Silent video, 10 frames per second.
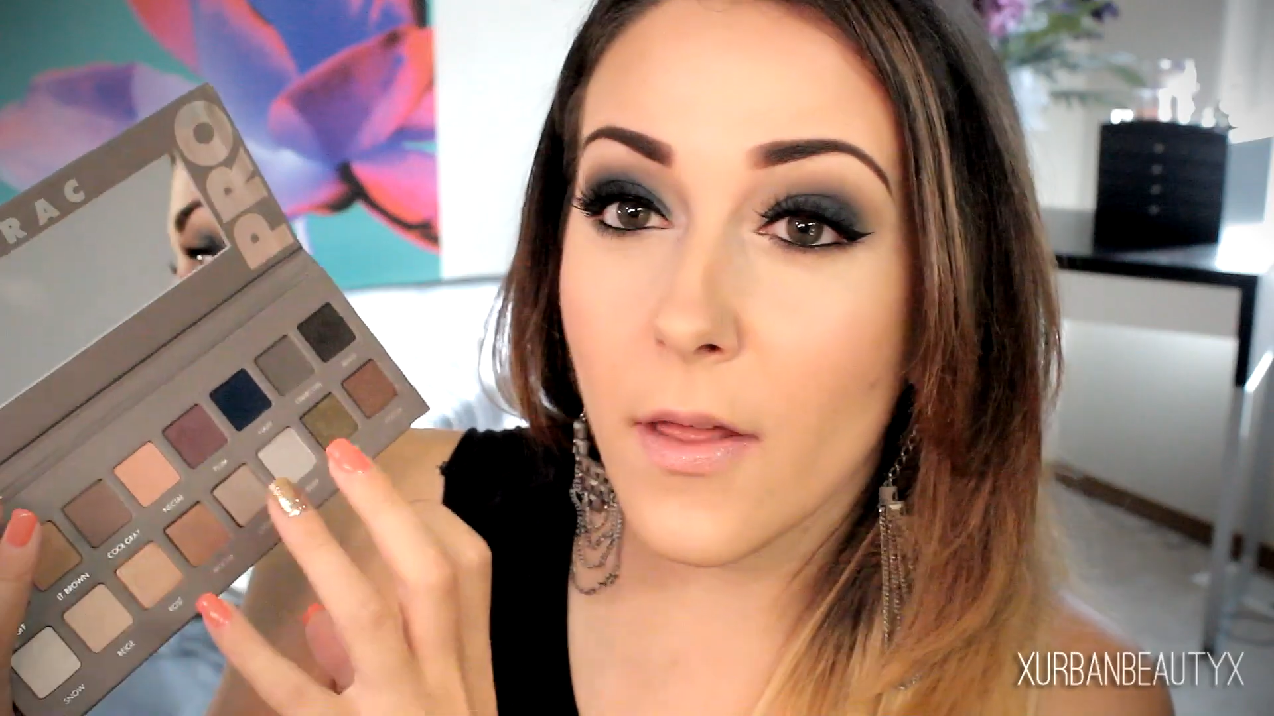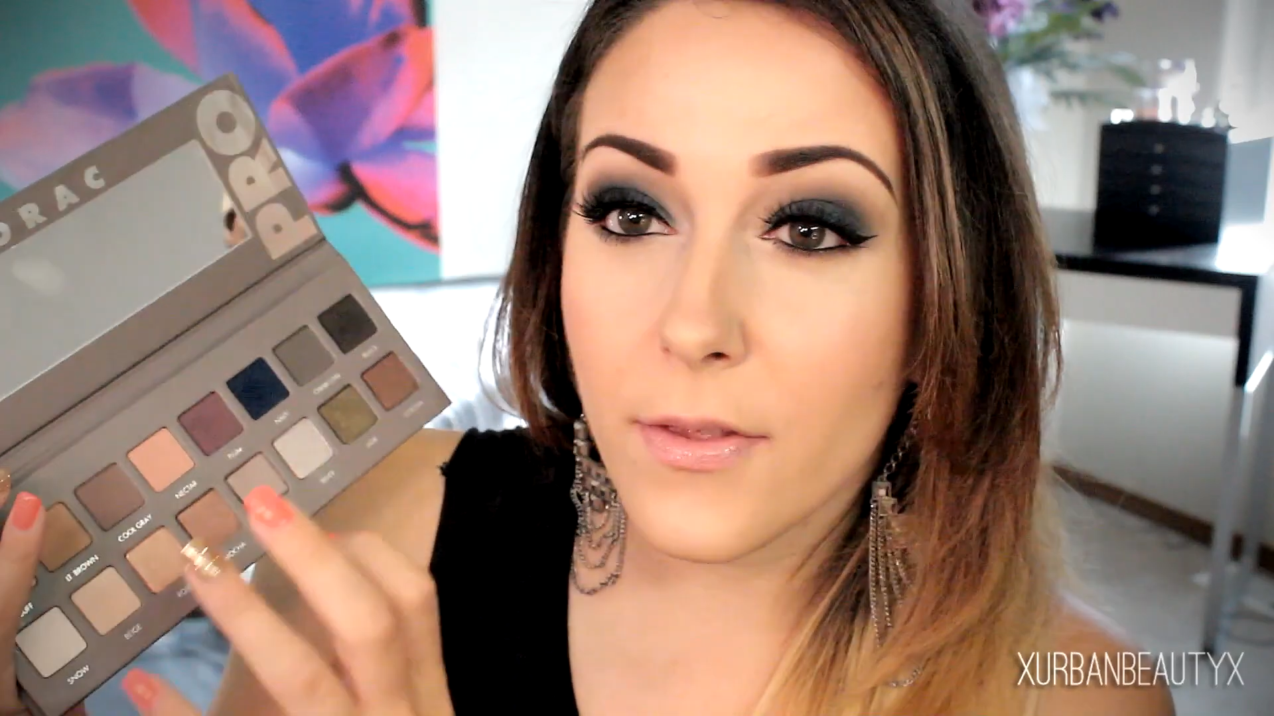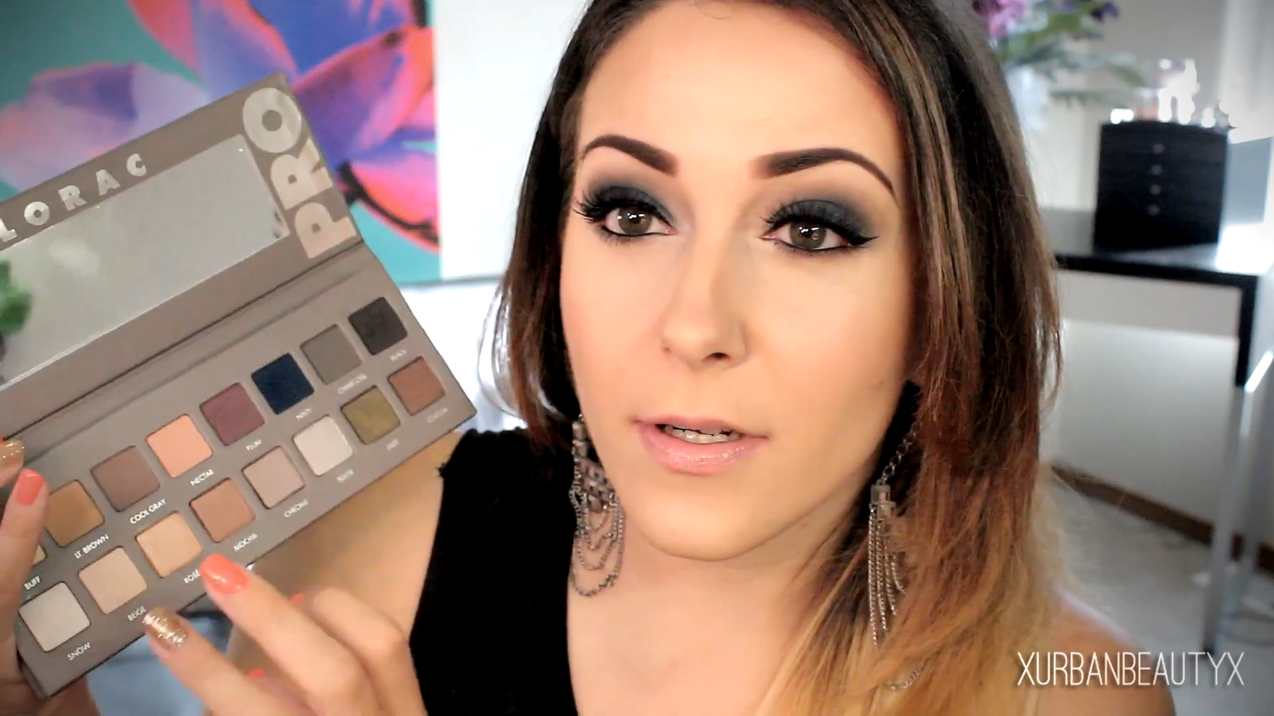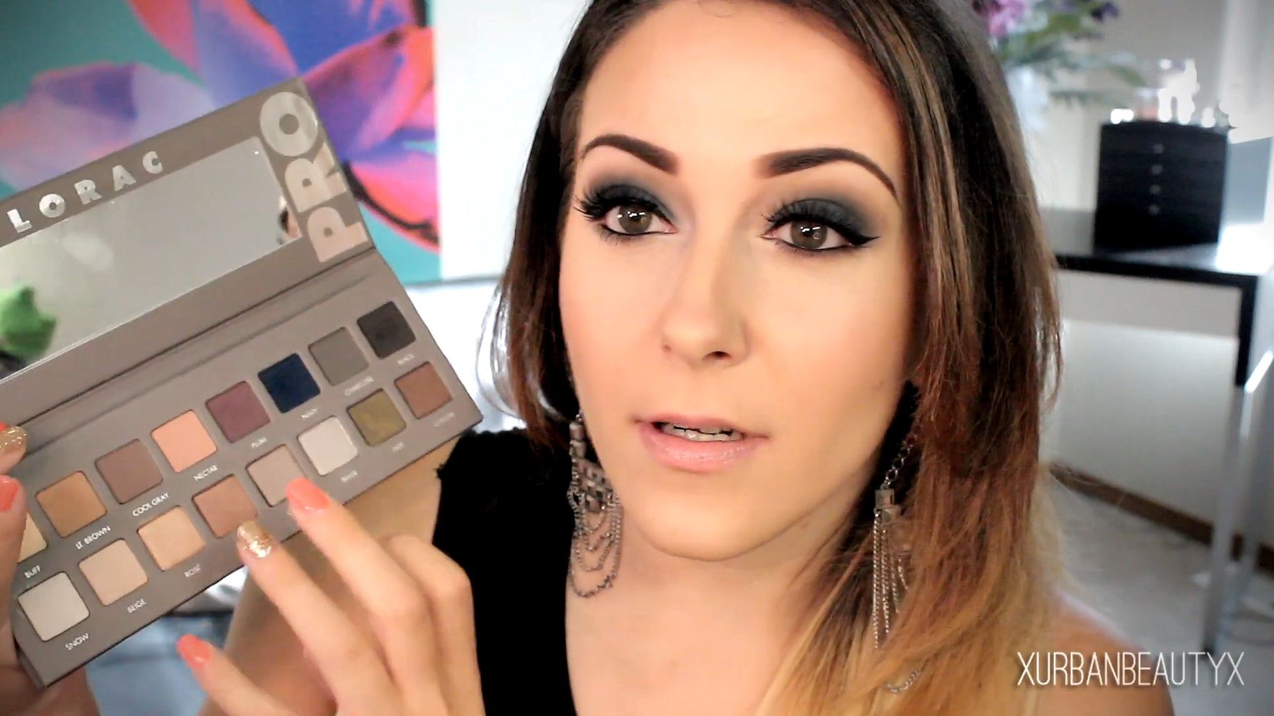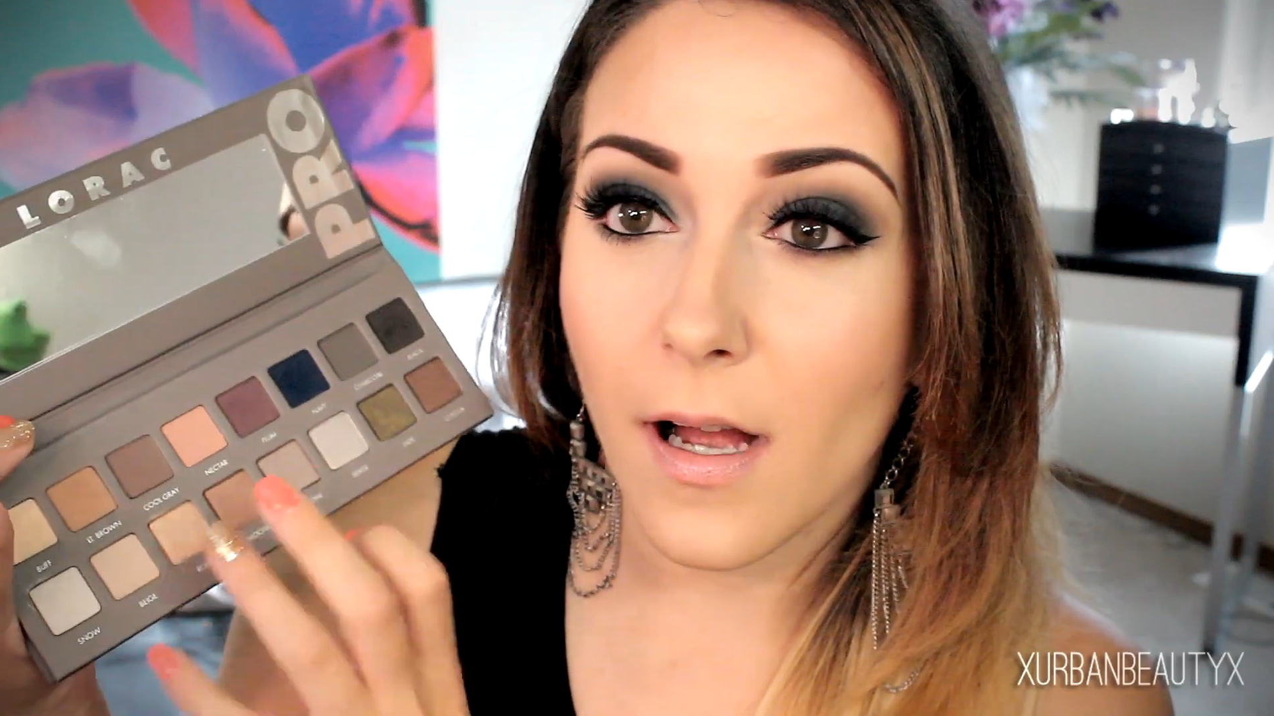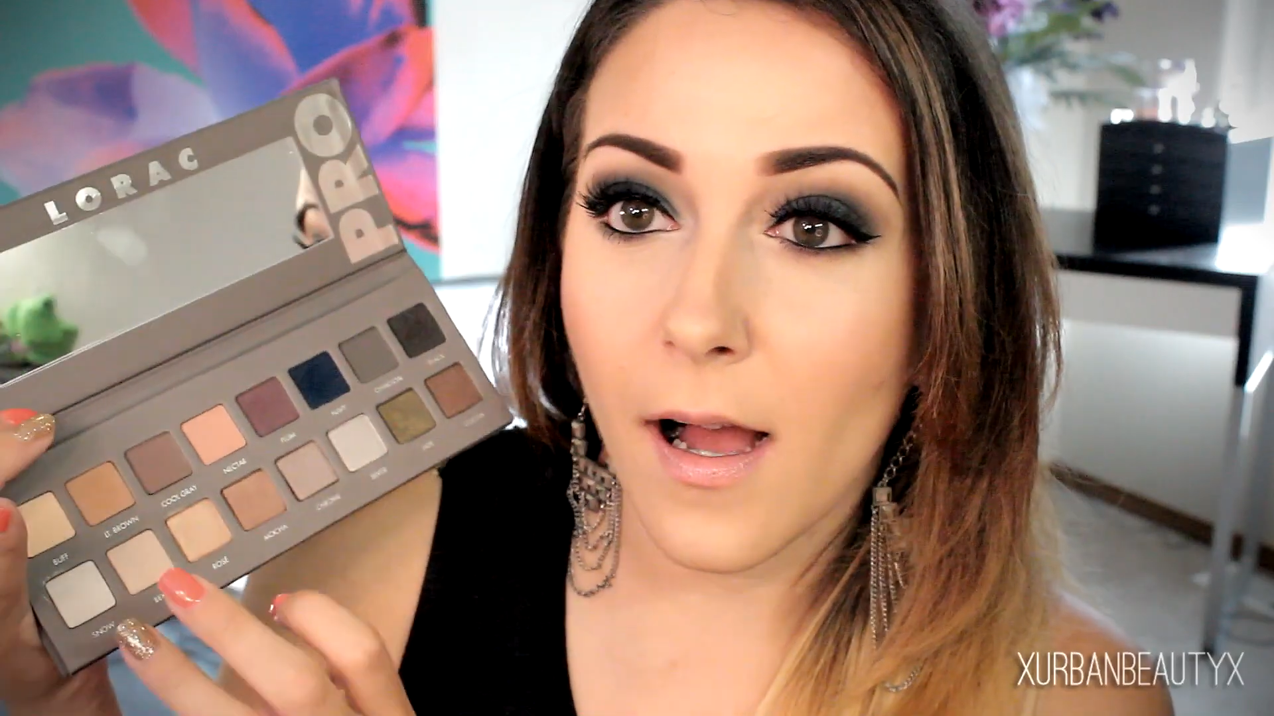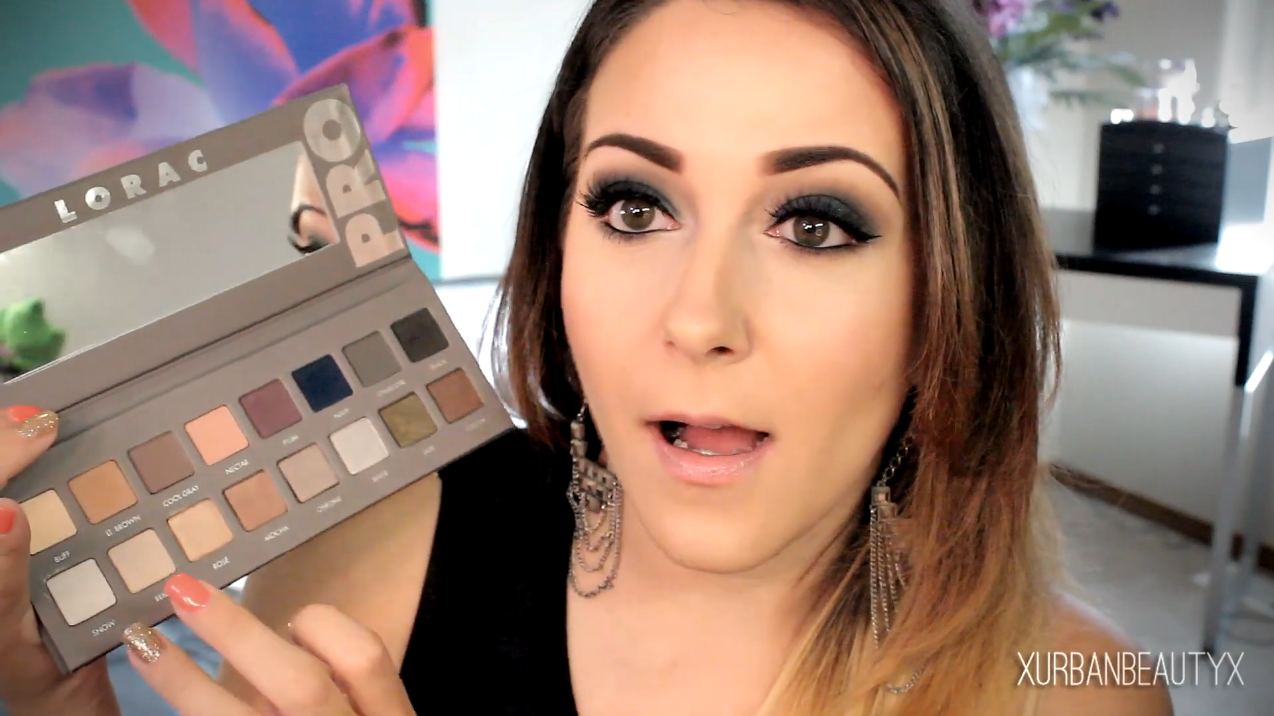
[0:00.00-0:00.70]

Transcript: other